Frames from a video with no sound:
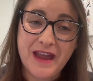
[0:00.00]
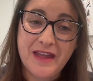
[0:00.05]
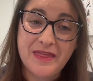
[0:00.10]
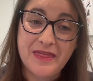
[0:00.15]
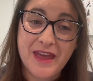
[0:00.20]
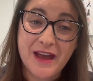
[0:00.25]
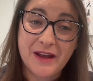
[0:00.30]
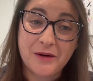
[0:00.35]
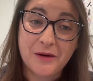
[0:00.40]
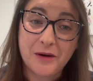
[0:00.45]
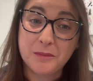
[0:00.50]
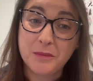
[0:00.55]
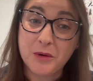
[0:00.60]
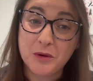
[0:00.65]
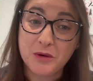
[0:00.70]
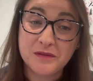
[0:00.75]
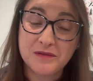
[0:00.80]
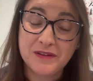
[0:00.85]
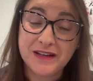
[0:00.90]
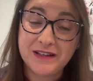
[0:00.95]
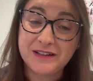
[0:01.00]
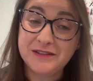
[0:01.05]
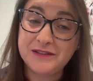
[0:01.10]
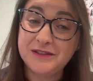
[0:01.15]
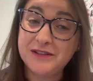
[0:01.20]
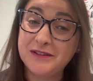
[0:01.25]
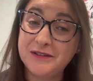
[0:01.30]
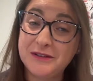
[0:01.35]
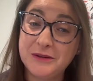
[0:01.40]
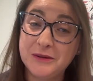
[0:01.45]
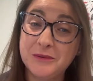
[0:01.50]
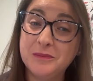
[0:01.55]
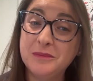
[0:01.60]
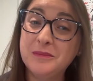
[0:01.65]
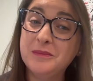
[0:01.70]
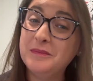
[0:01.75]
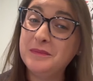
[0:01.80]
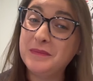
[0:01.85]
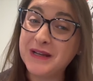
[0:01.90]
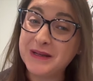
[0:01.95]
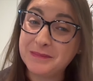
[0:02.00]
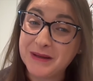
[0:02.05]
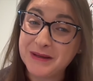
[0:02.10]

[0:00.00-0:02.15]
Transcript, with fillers: and that are motivated to do big,